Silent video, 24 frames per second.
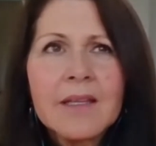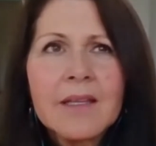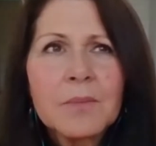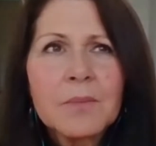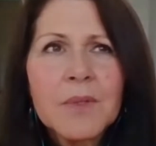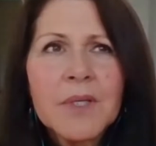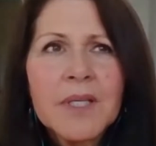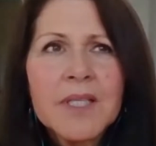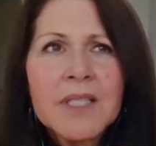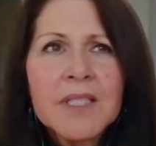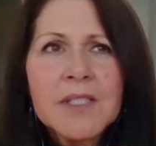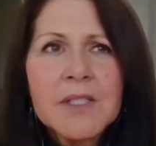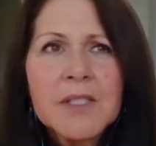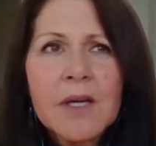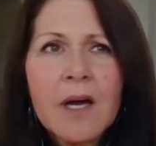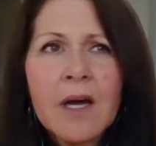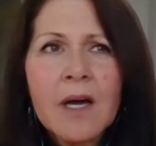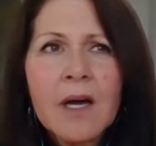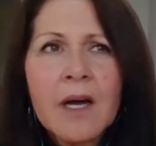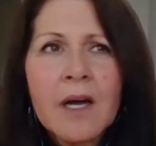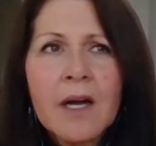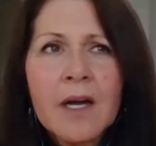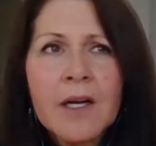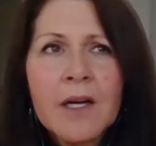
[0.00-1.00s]
The bricks
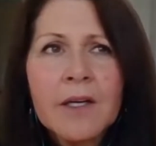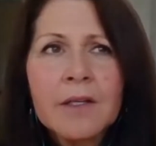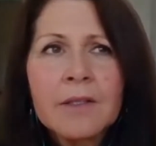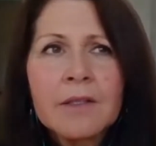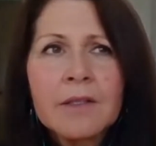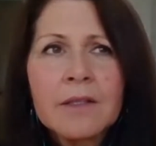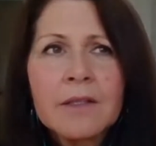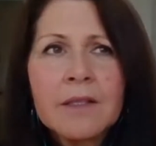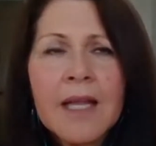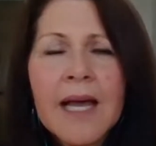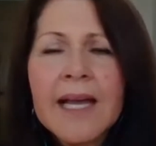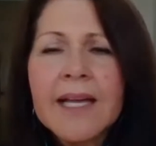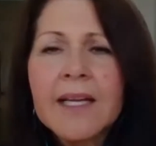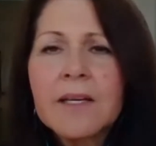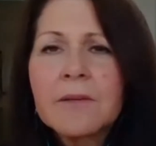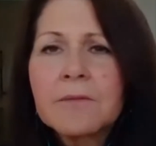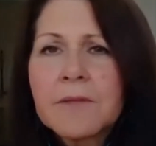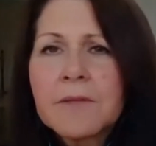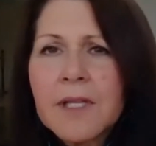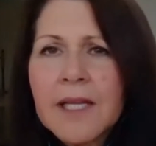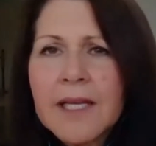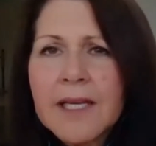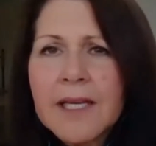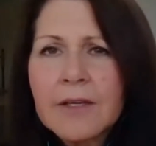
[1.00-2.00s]
are lack
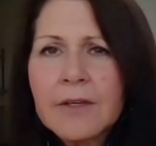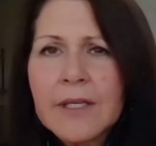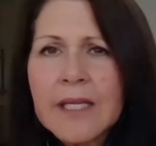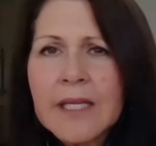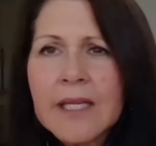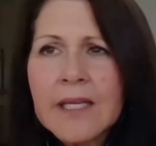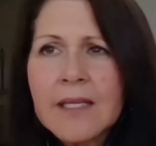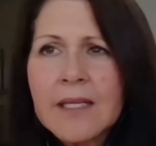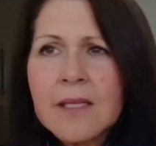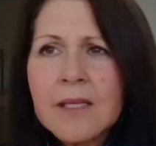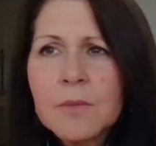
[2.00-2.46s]
of clarity.